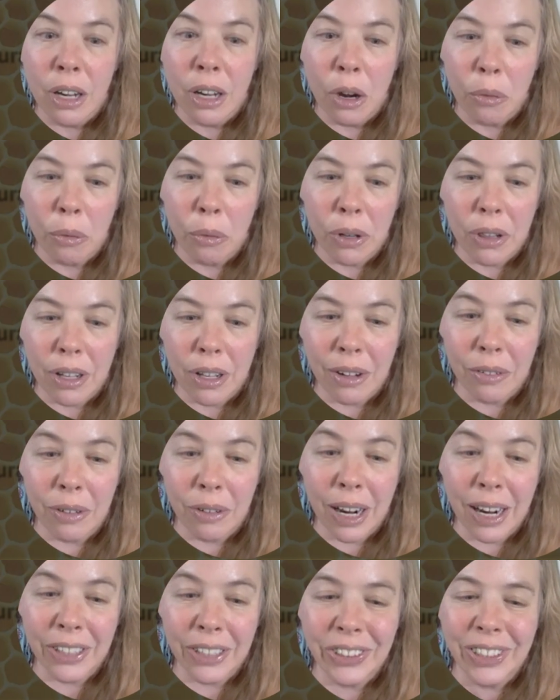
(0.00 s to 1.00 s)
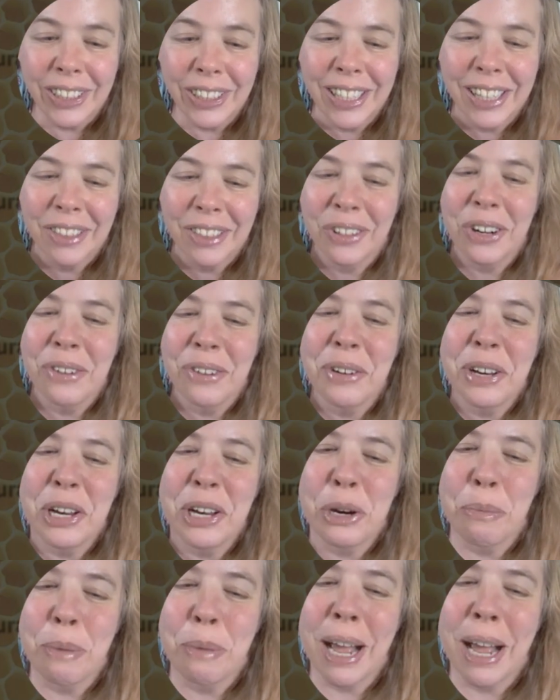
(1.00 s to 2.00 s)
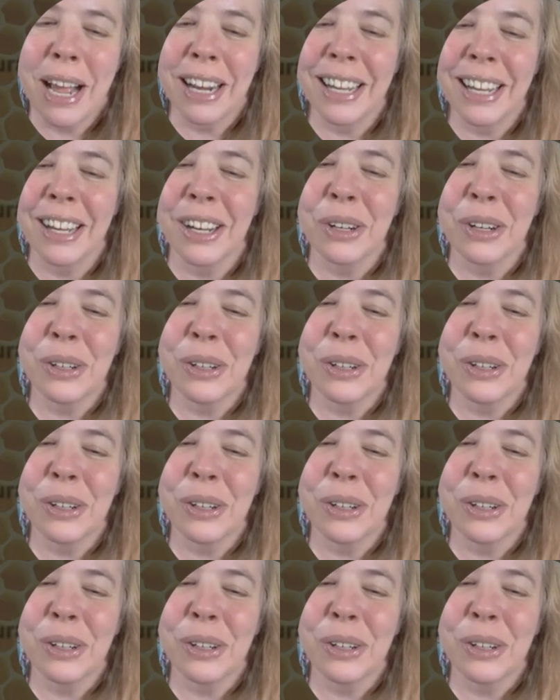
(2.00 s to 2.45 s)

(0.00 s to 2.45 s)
without actually throwing your back out.